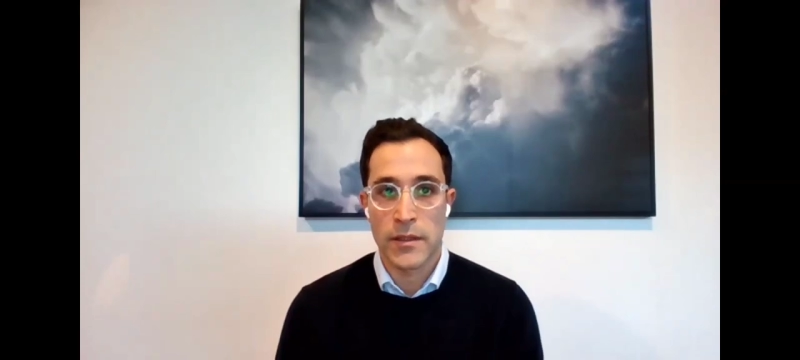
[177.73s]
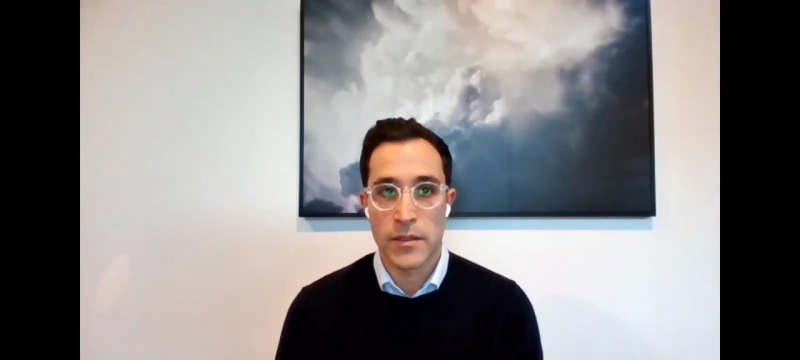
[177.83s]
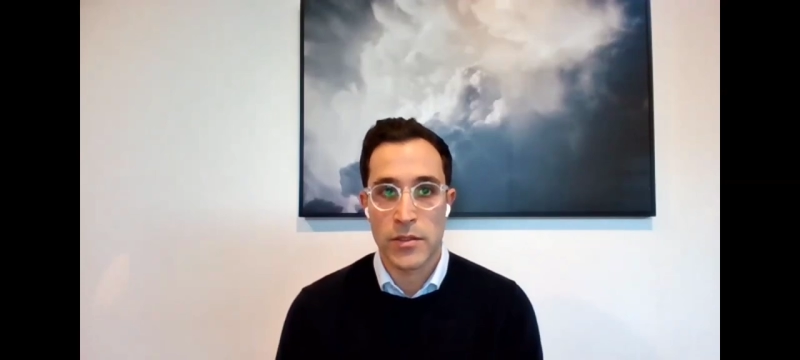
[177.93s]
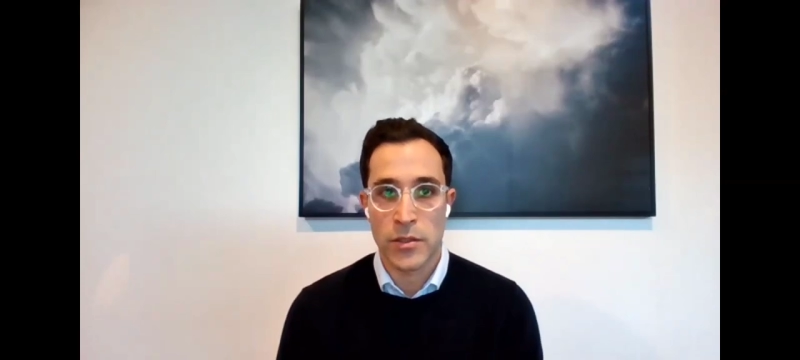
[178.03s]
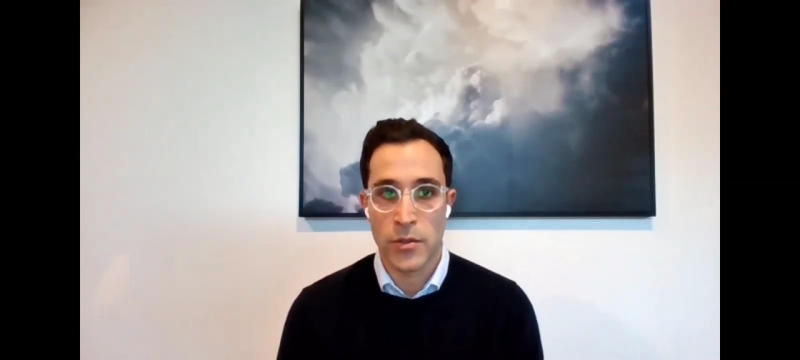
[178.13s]

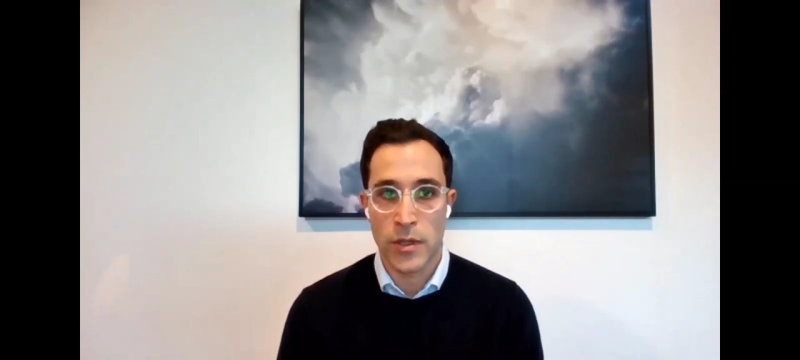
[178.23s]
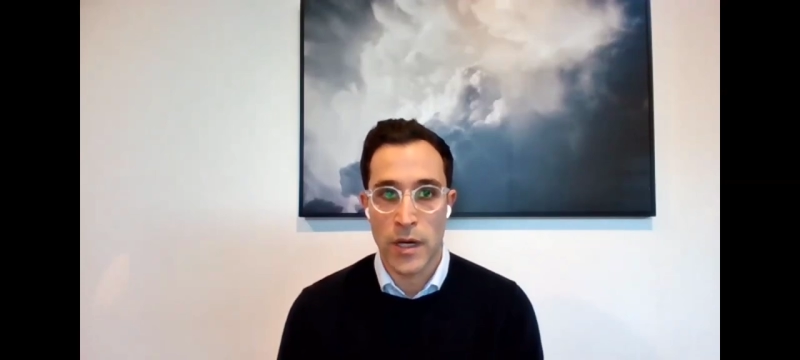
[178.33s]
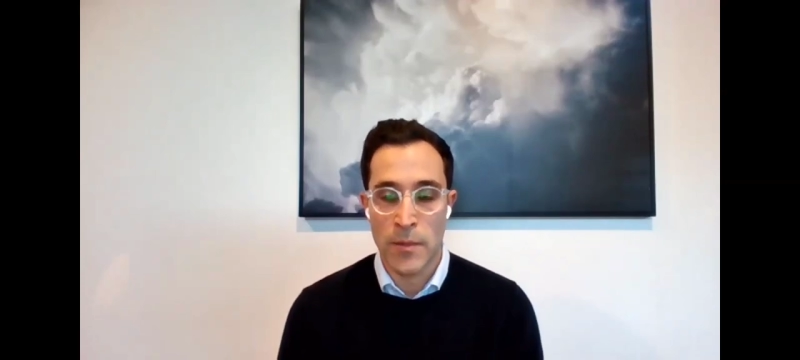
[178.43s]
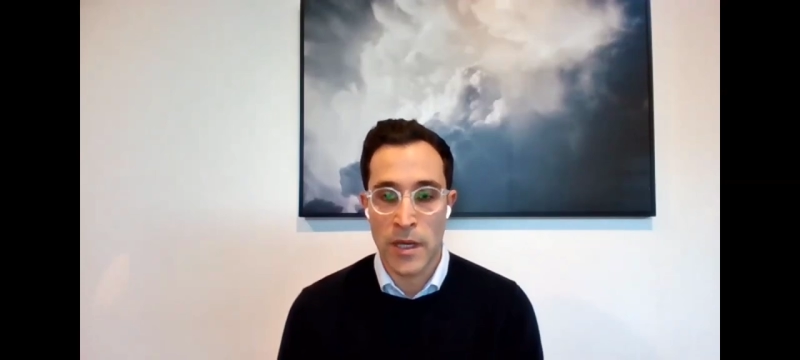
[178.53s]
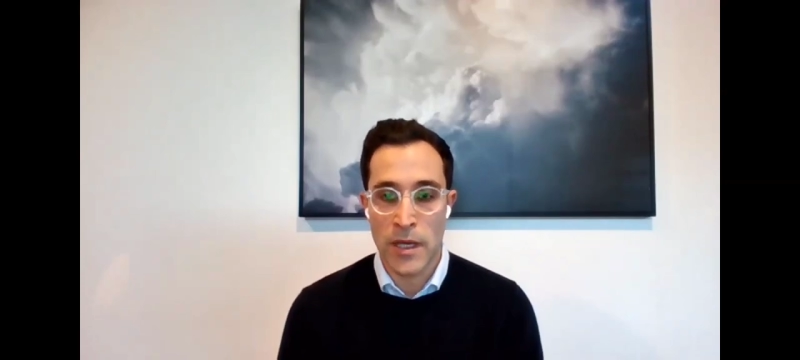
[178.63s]
So
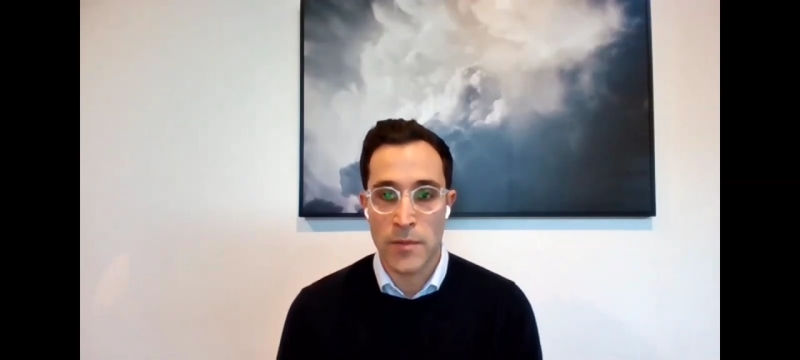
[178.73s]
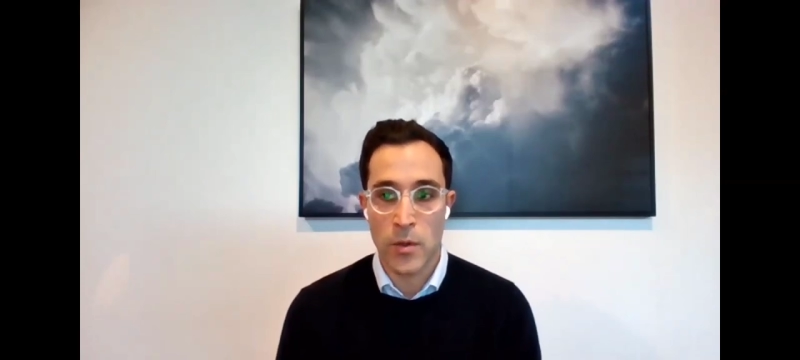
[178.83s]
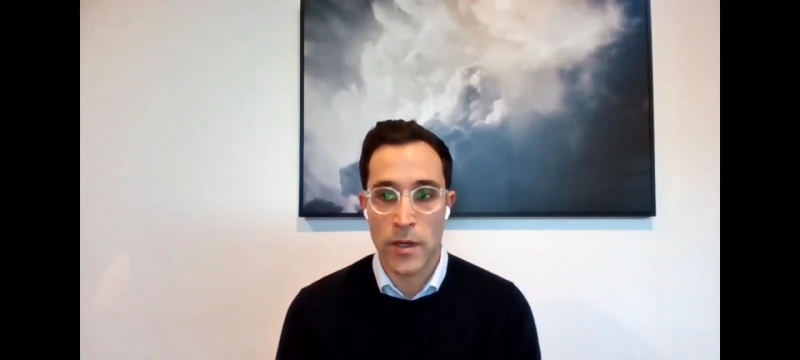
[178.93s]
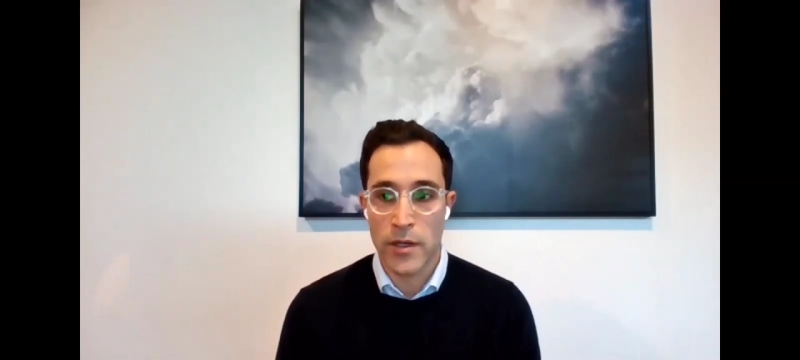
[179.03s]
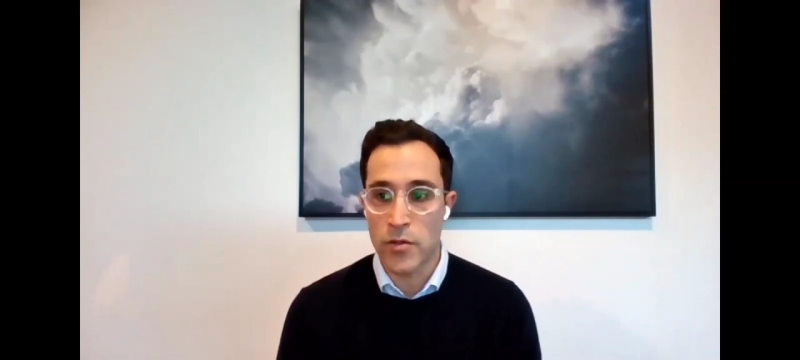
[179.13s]
I made my way